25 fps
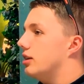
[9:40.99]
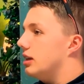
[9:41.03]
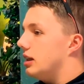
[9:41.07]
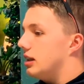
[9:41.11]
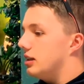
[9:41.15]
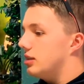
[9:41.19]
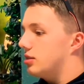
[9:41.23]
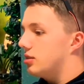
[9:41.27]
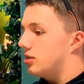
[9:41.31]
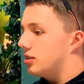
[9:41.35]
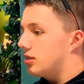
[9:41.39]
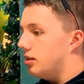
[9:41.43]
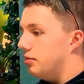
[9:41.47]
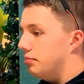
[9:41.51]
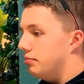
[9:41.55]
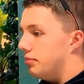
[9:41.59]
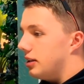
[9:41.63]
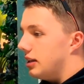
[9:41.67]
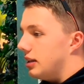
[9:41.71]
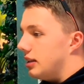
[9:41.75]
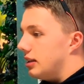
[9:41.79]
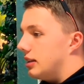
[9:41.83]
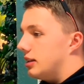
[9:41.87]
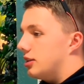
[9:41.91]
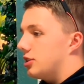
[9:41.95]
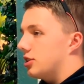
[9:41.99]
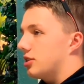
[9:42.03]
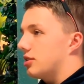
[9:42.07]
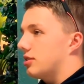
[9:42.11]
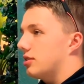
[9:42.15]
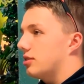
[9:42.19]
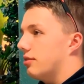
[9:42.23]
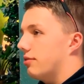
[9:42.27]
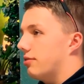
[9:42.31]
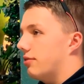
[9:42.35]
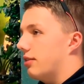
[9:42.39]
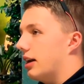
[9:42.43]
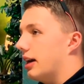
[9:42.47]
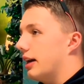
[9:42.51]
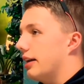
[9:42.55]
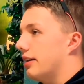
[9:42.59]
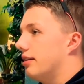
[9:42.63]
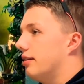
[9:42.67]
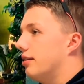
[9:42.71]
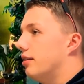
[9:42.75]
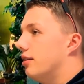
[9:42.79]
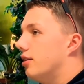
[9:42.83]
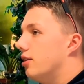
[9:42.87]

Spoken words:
is completely justified.